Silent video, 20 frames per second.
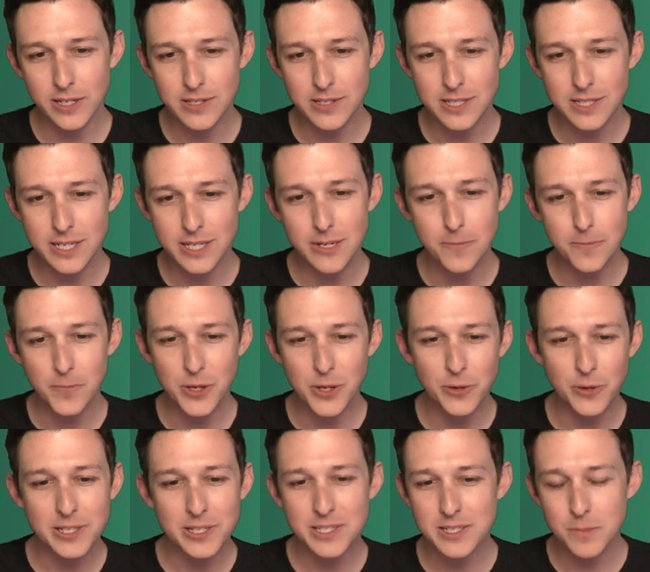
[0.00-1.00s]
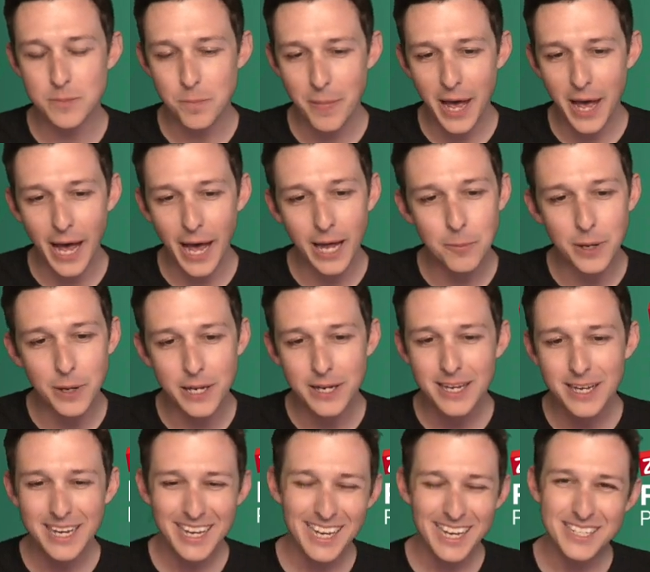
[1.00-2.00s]
see, you know, this isn't bad, but
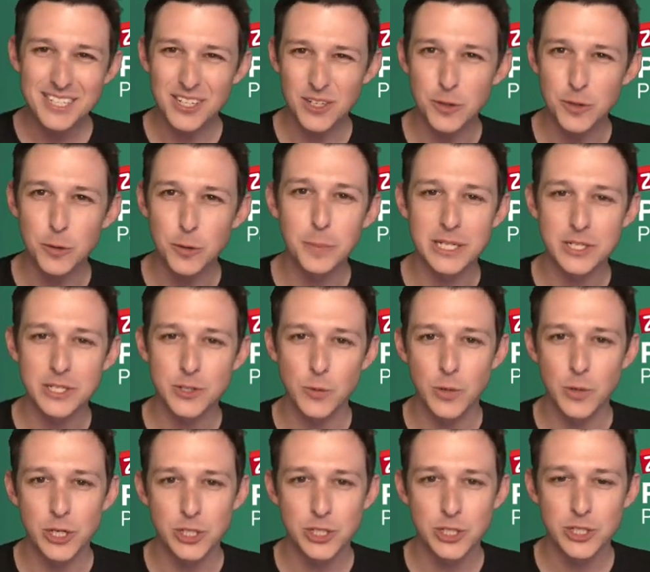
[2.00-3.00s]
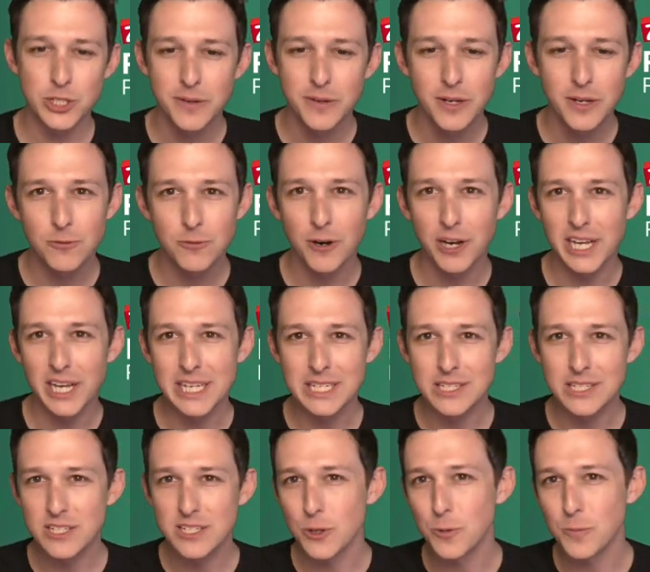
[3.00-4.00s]
it's a little bit squished right and
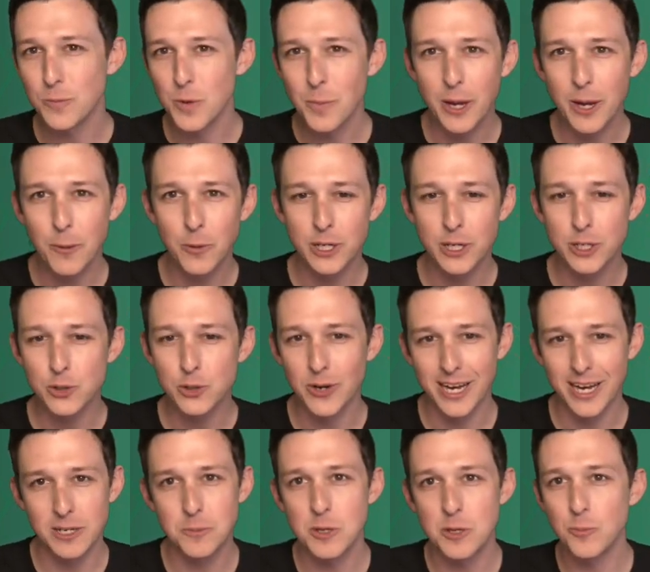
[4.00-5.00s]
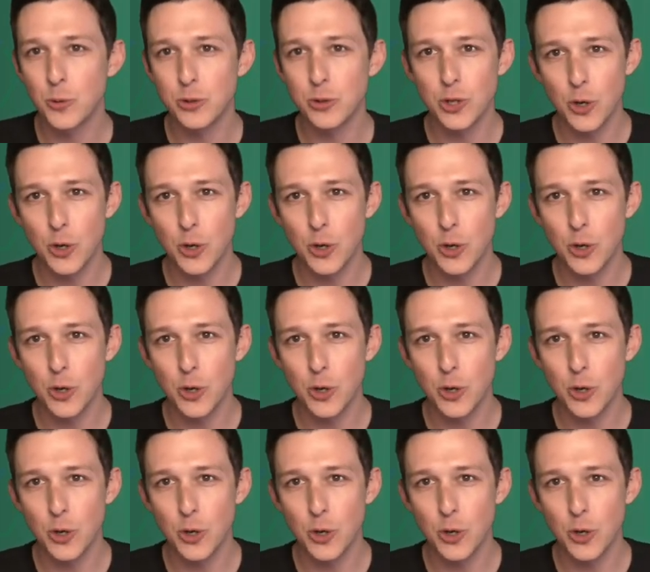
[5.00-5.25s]
so you might want to direct people to